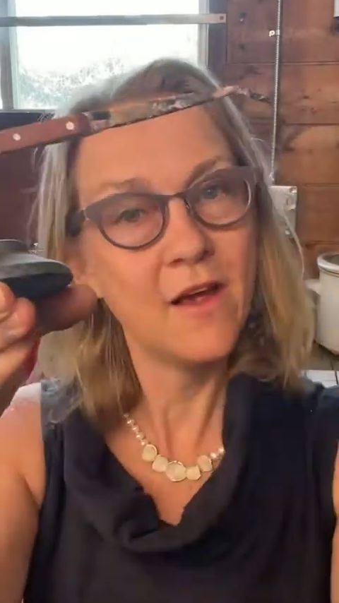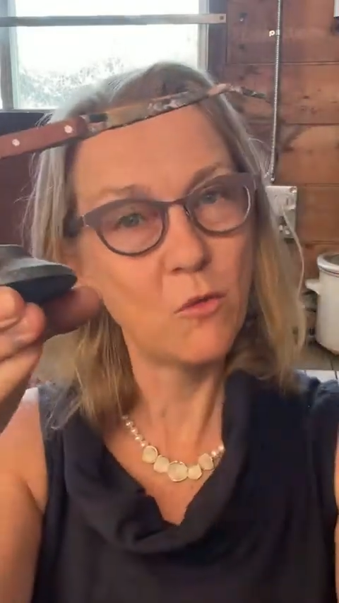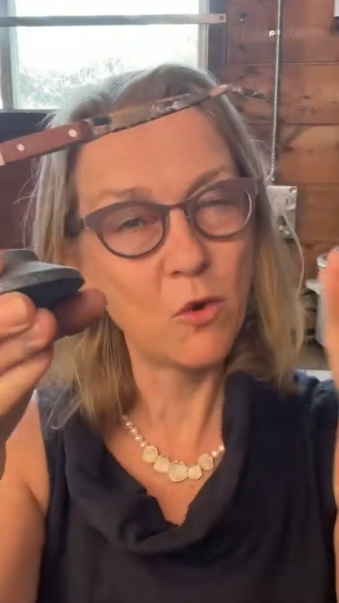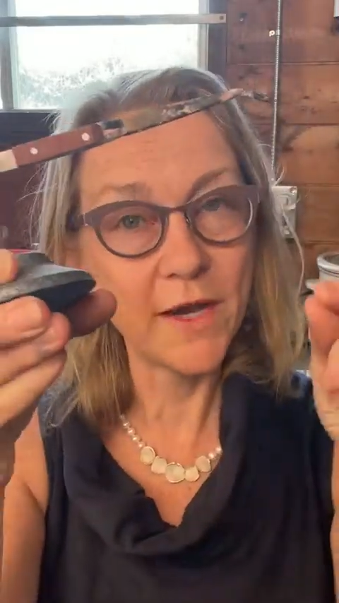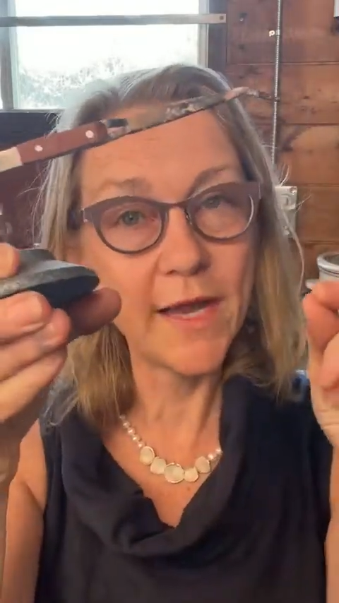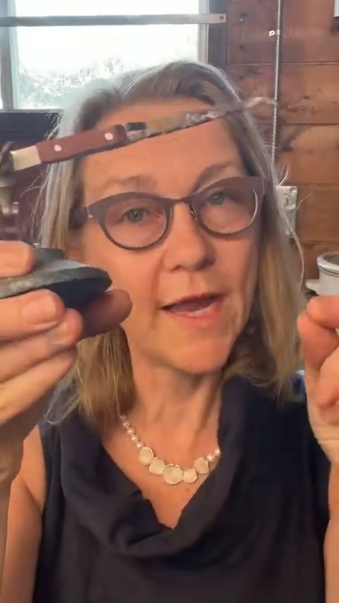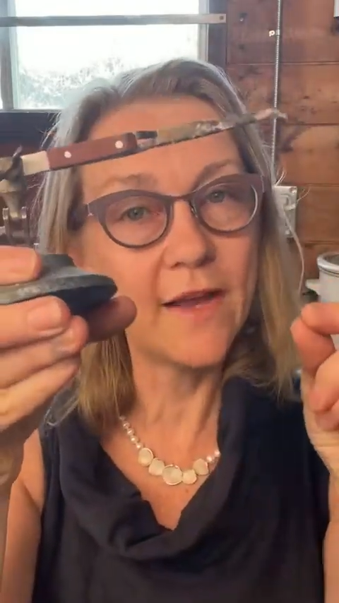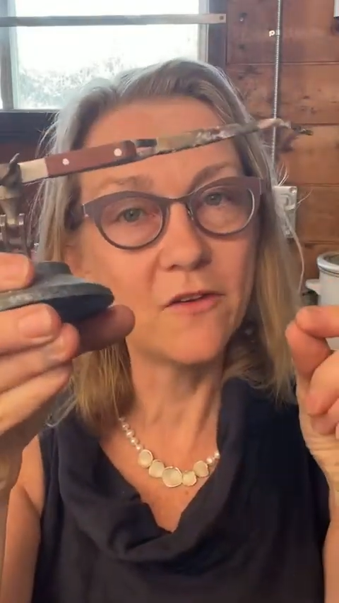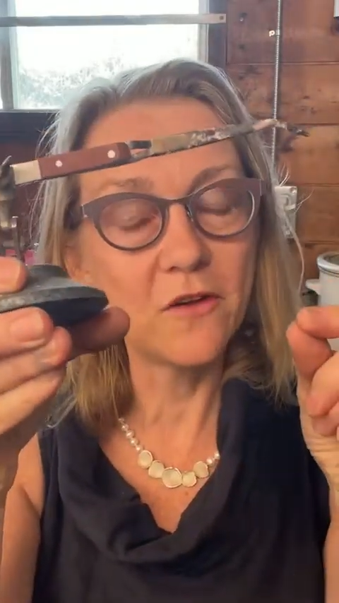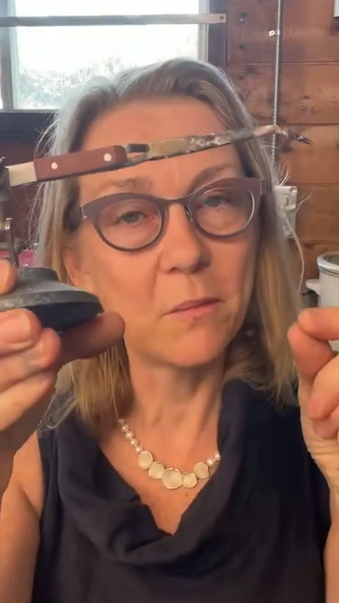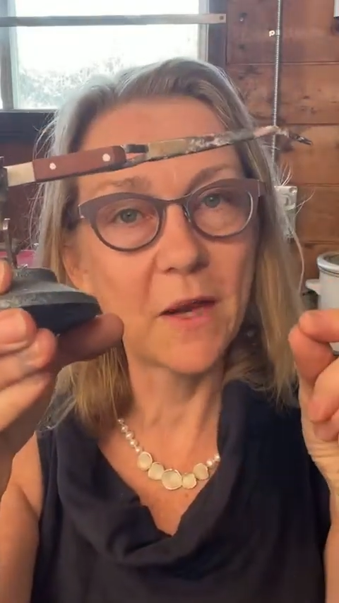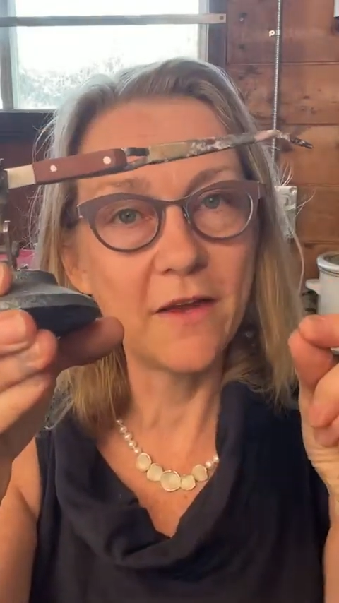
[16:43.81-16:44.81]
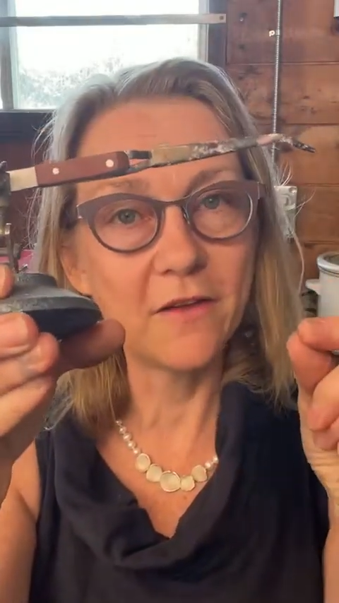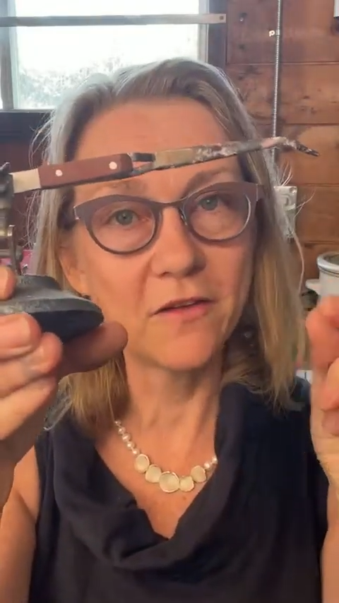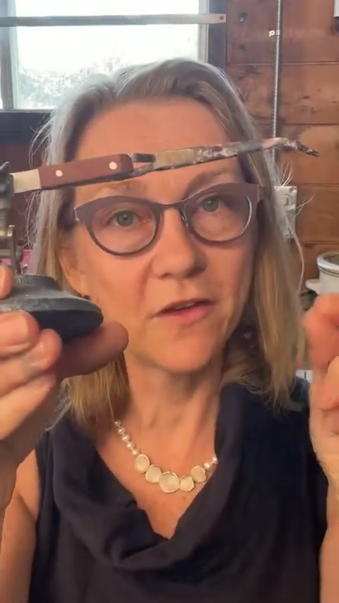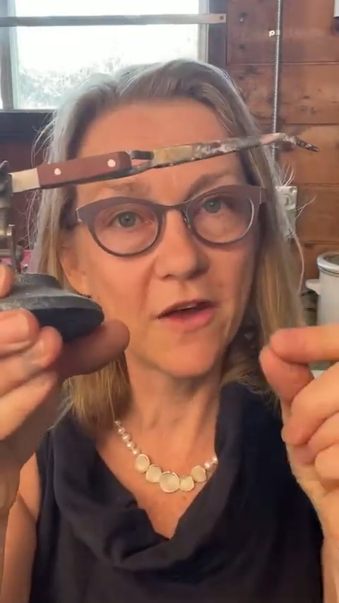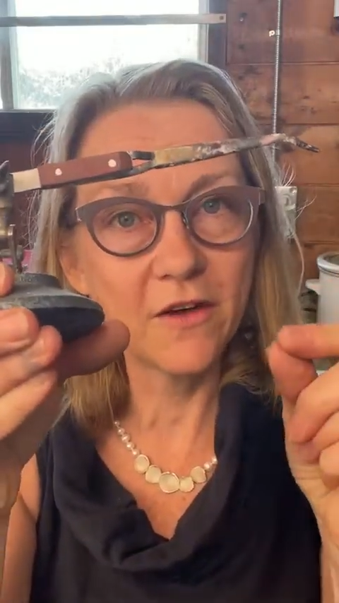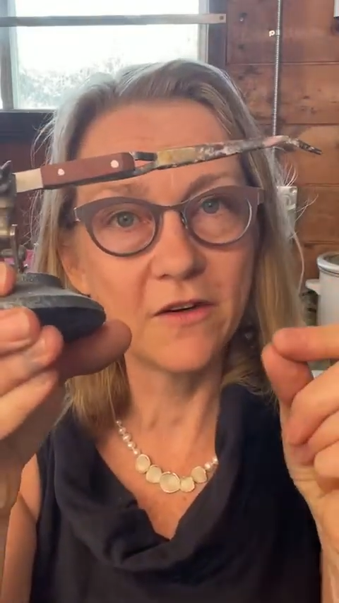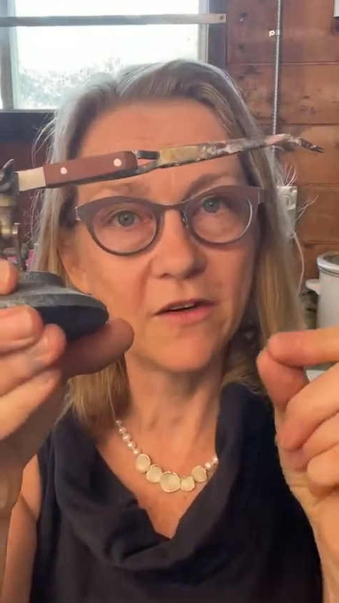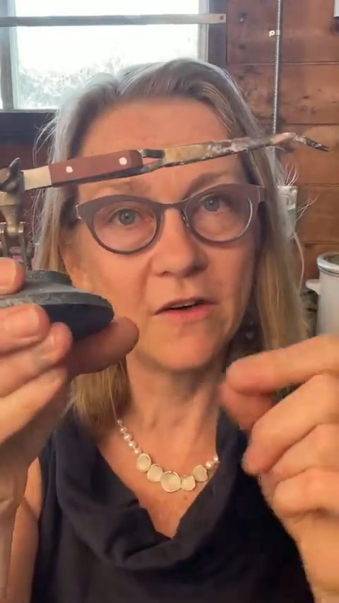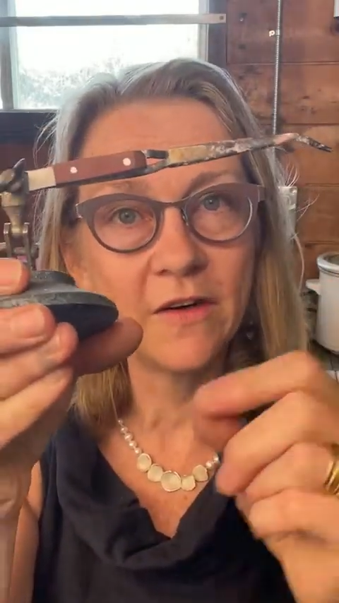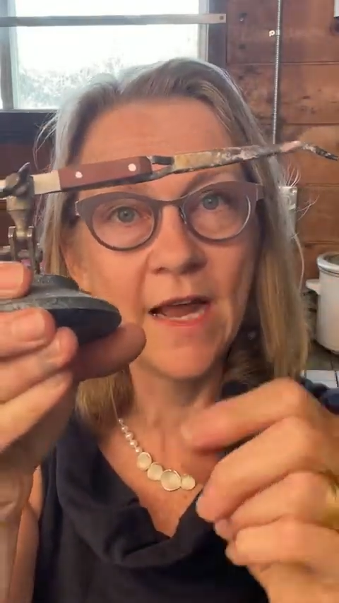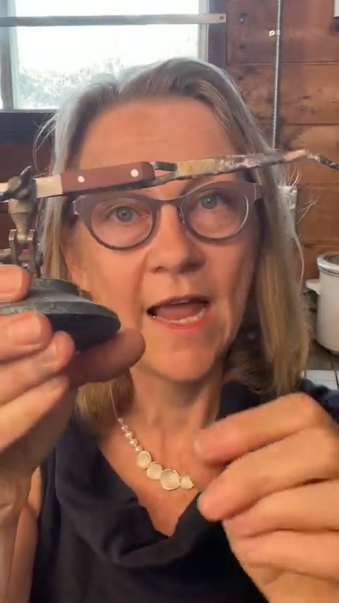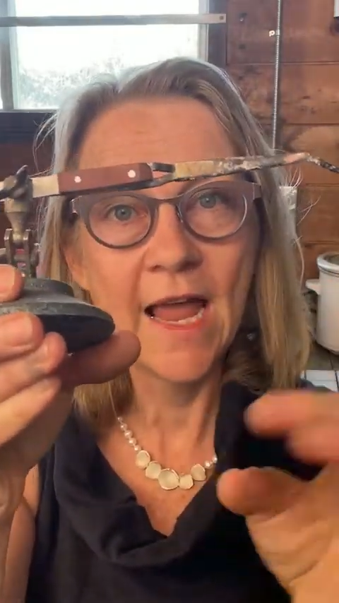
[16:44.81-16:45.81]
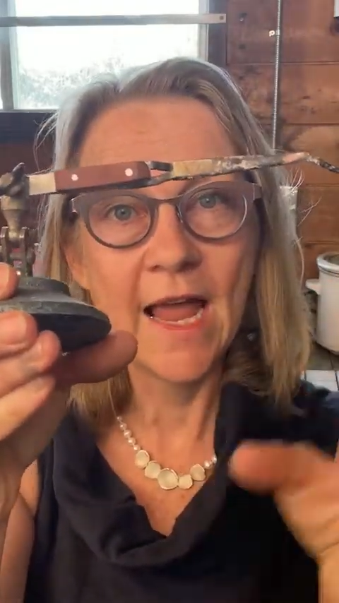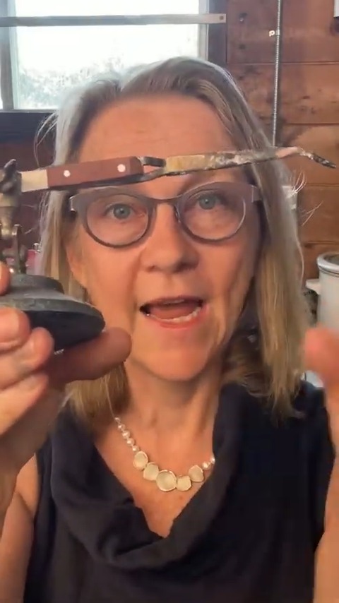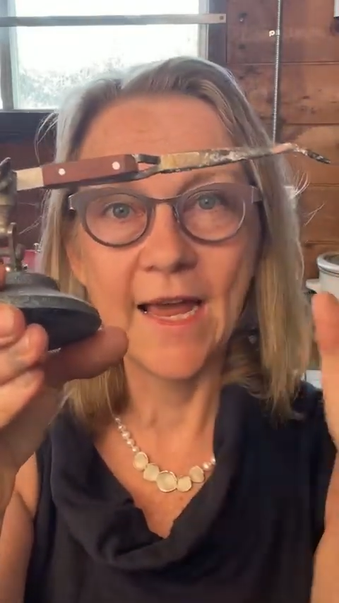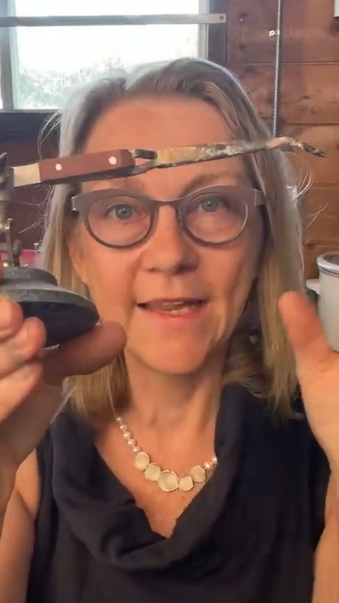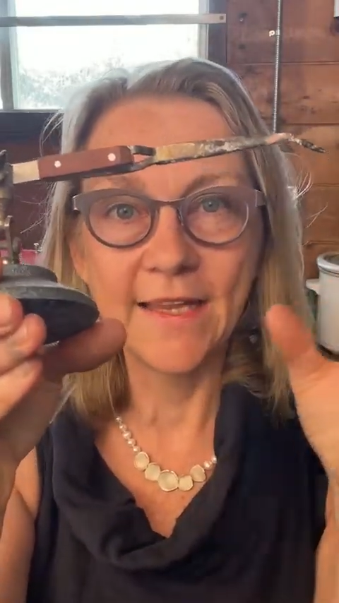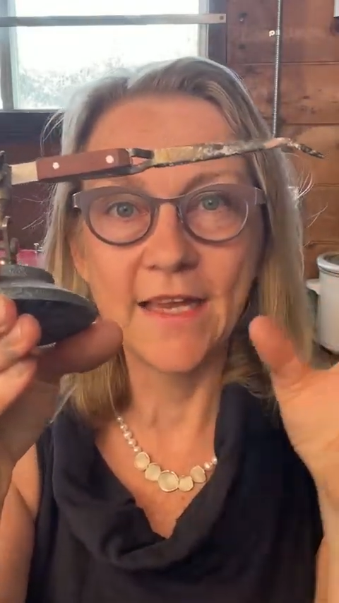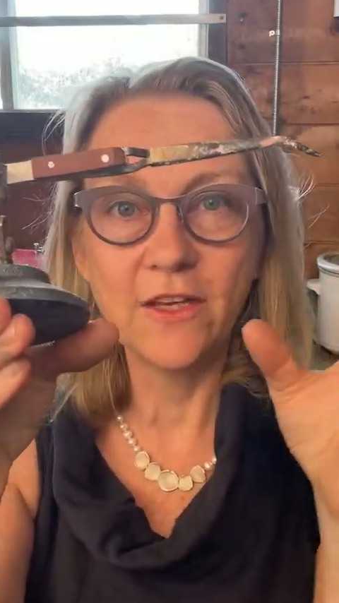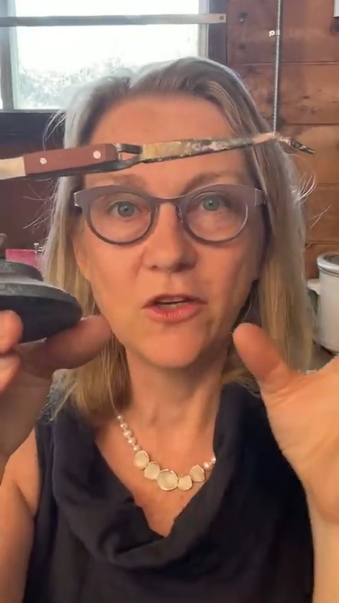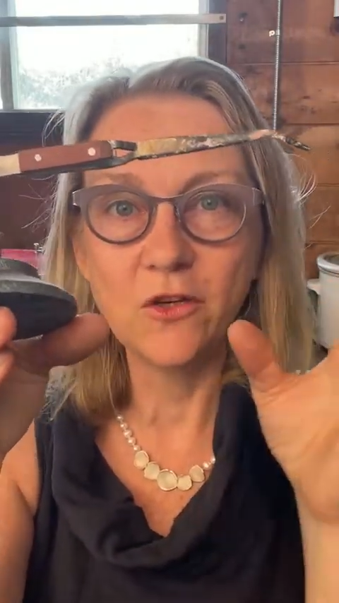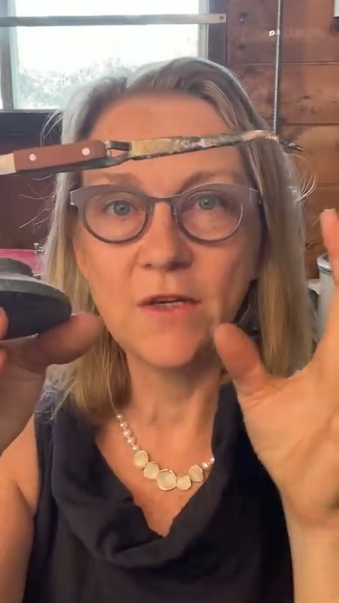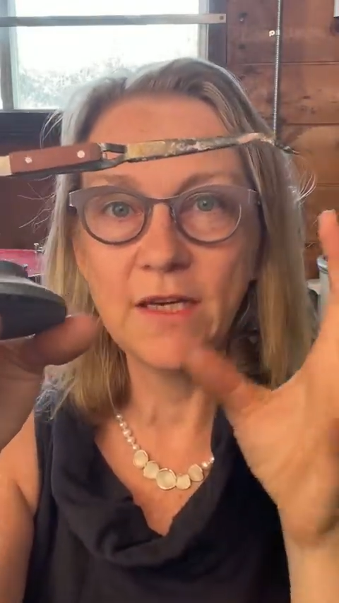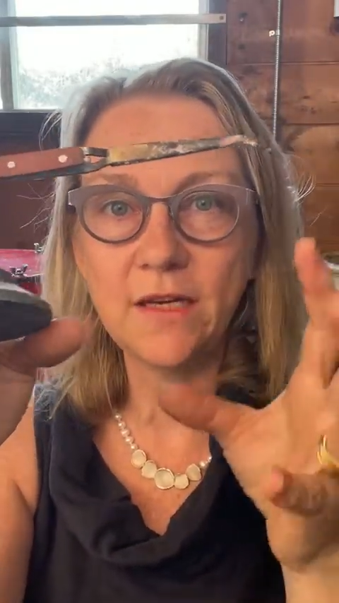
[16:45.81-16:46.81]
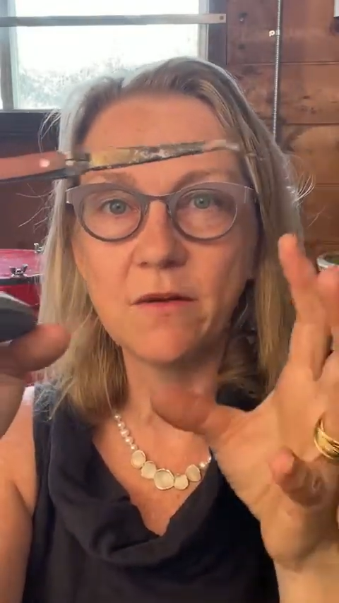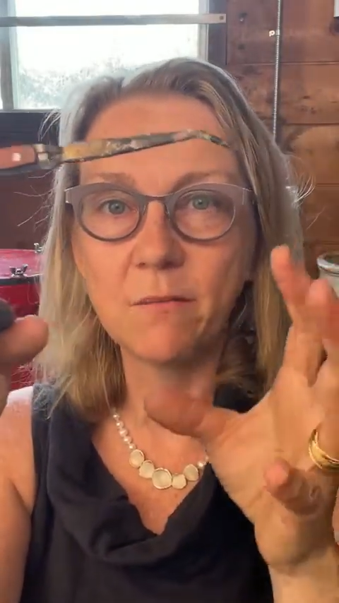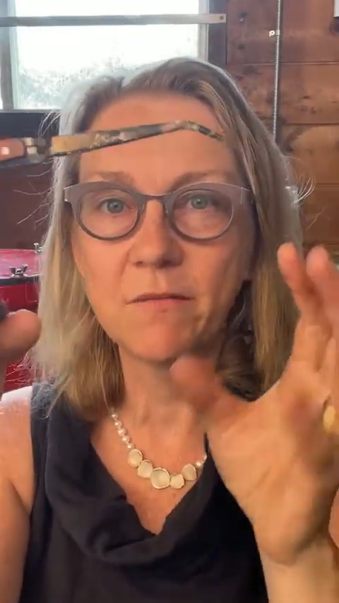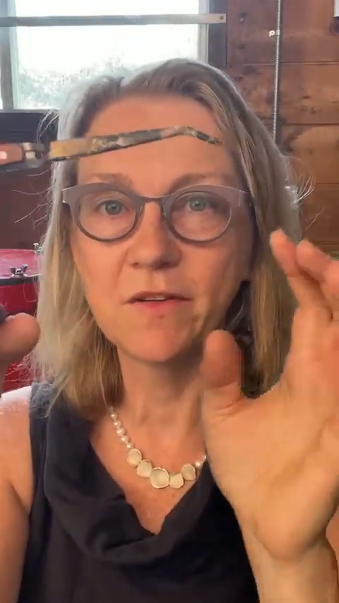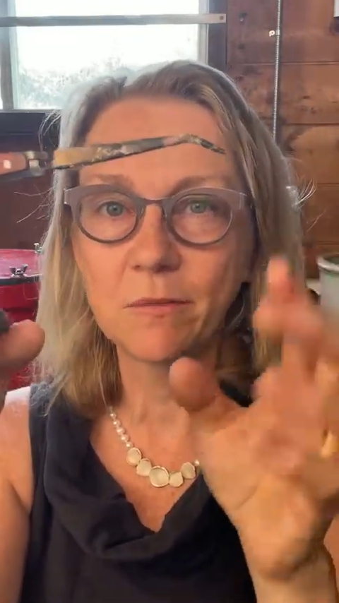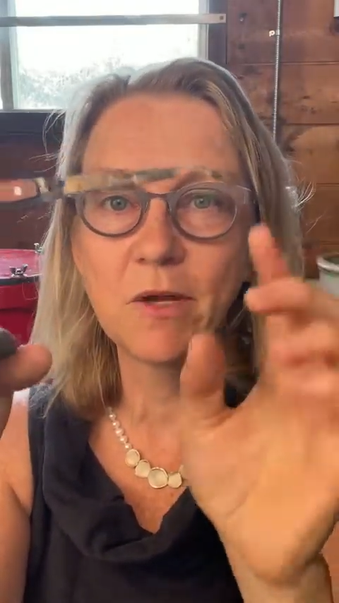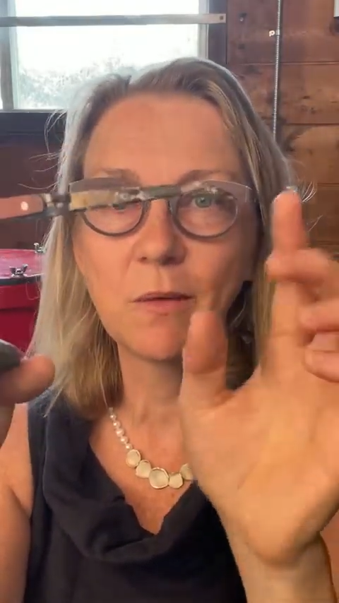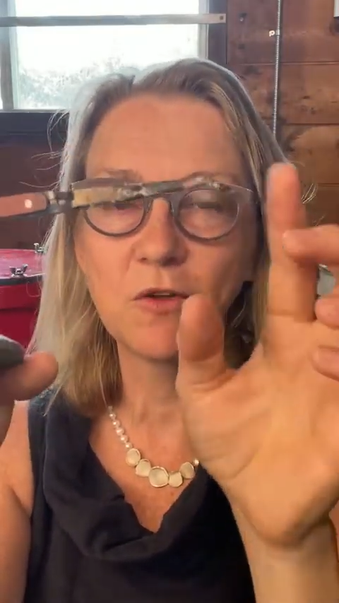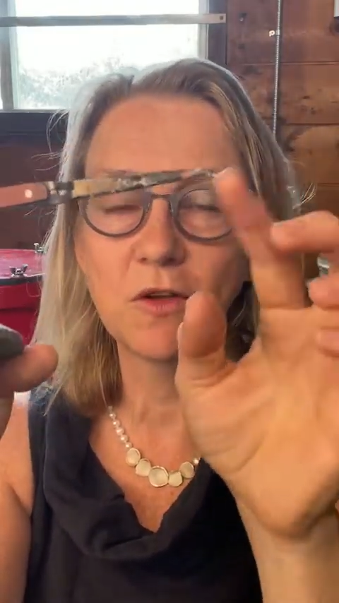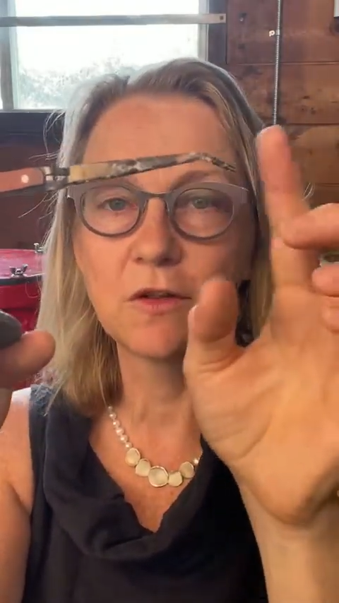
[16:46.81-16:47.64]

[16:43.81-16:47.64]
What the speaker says: one hand to apply the solder, and then you need sometimes